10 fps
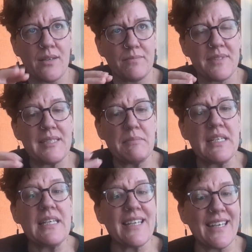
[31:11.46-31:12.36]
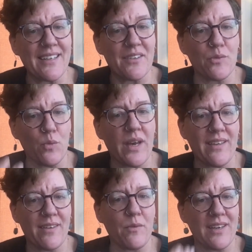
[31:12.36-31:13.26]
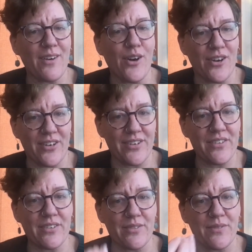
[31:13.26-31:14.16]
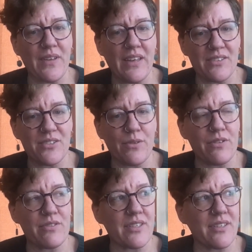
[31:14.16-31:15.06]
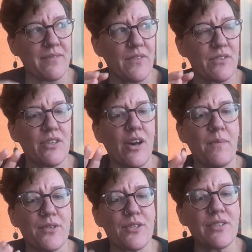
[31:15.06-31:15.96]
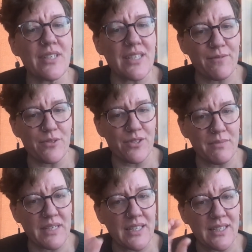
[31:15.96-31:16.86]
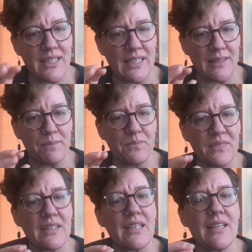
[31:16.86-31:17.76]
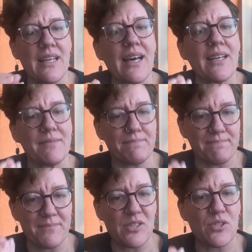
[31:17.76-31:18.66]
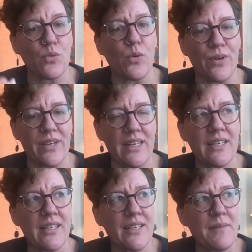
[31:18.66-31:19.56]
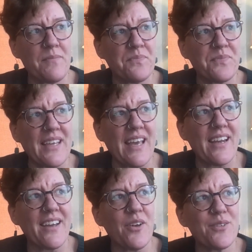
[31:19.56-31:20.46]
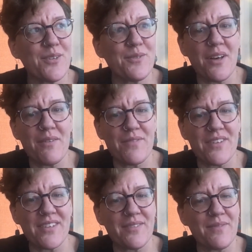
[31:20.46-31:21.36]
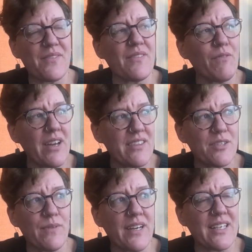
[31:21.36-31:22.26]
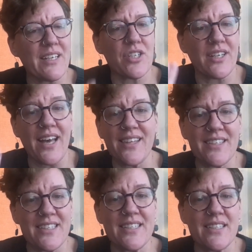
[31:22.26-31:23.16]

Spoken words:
demeaning the way that we are. And so there's an opportunity for some healing in that story. And I also love that, right, this recognition. Helen